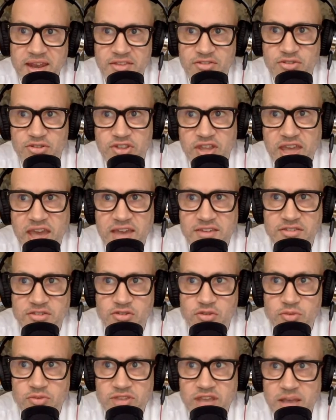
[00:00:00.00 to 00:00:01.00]
it is just a
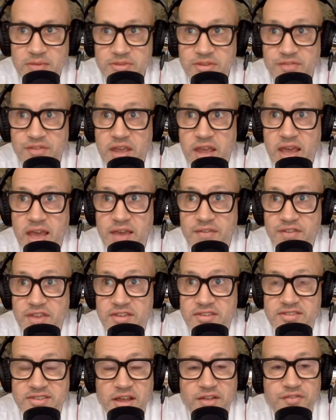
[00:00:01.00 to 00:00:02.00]
case of sometimes if you
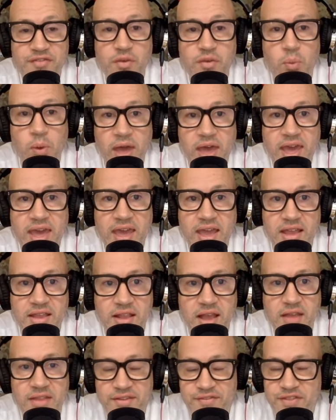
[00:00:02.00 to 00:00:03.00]
if you're self-aware
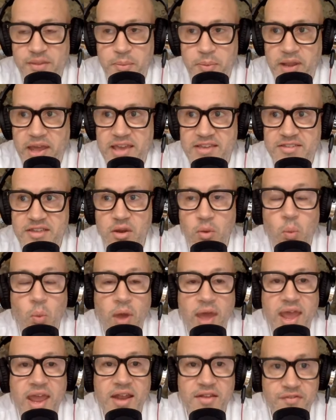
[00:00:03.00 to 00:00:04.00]
and, and if the players are
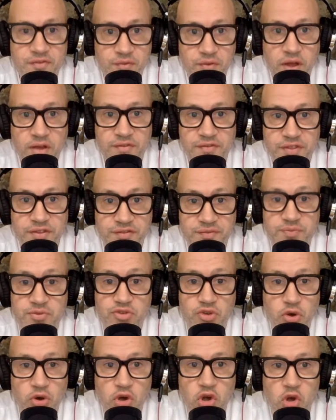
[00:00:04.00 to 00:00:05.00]
aware of of the
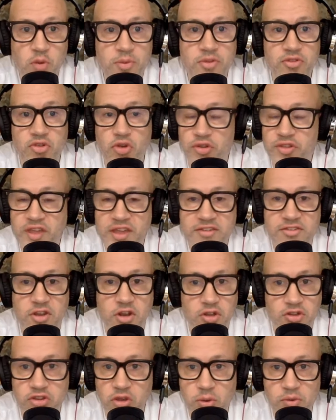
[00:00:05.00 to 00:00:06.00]
shortcomings or
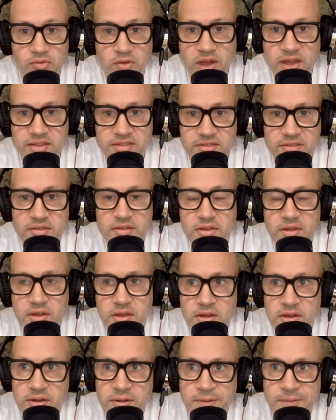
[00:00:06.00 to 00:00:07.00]
things they're not doing right,
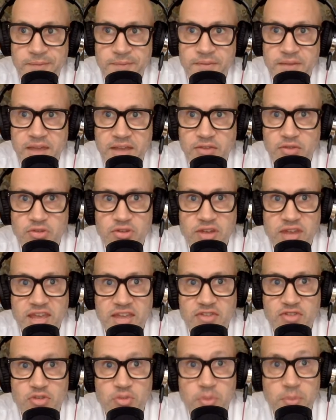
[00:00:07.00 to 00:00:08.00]
it
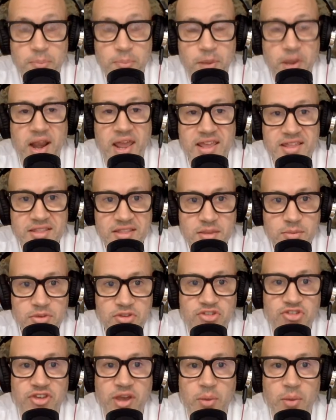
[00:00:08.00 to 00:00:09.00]
doesn't need someone berating
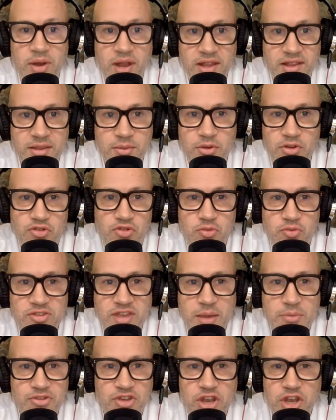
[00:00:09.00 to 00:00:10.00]
them and shouting at them, because
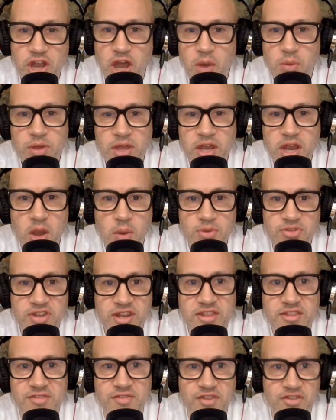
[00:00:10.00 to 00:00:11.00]
sometimes you know, you know,
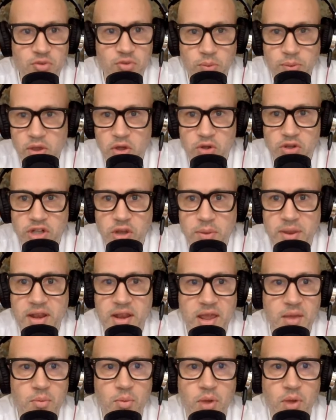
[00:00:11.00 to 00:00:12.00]
as an individual, we all mm. know
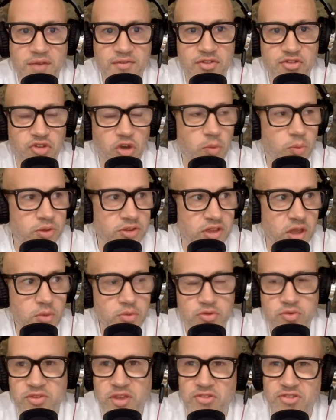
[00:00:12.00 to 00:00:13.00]
in, in whatever job we
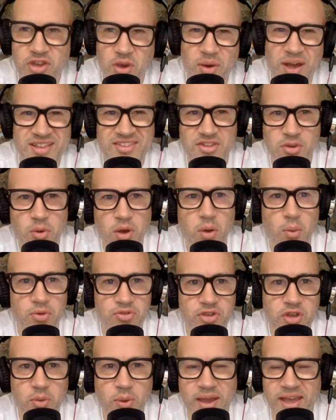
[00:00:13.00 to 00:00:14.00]
do, sometimes you go, ah, do you know what, I
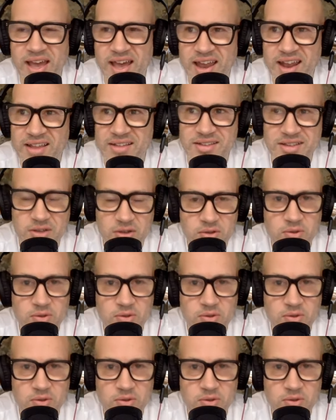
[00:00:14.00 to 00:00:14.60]
wasn't quite at,